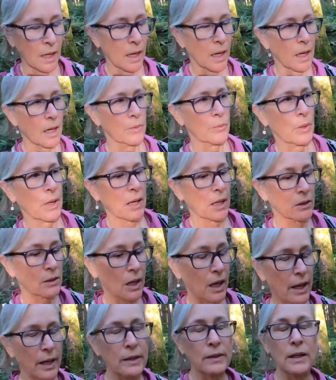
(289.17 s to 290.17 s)
I read
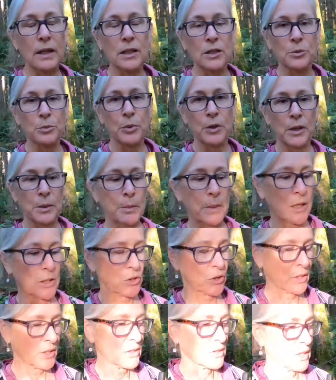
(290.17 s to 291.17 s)
online that it's pretty
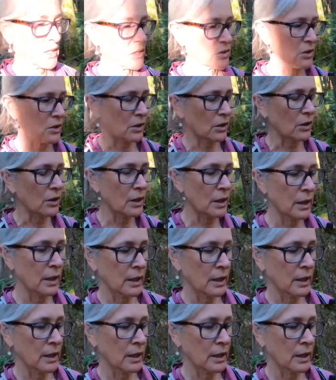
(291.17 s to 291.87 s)
much a seasonal